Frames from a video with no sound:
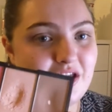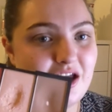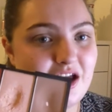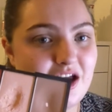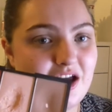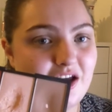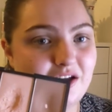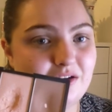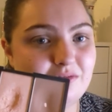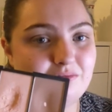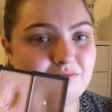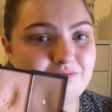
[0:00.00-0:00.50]

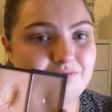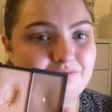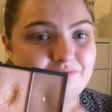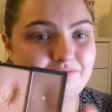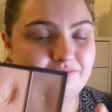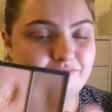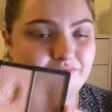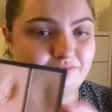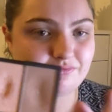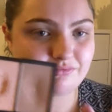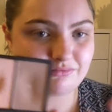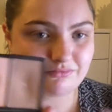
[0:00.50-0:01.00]

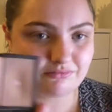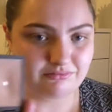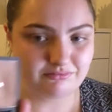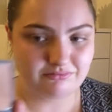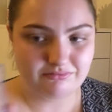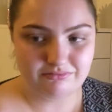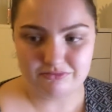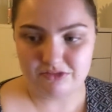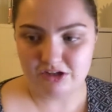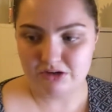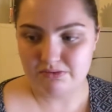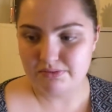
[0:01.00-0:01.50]

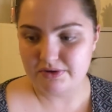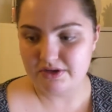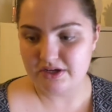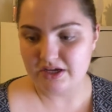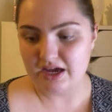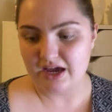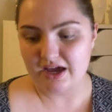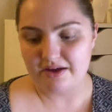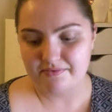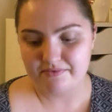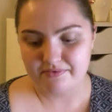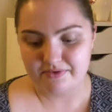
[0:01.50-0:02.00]
But
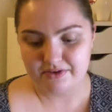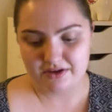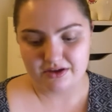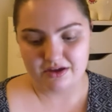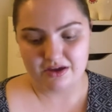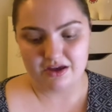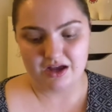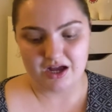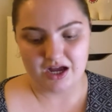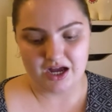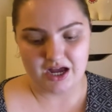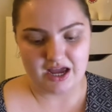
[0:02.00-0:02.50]
yeah,
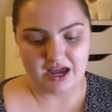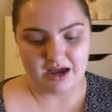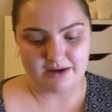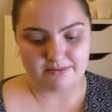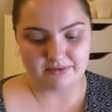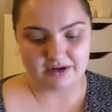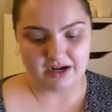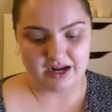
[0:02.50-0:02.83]
I am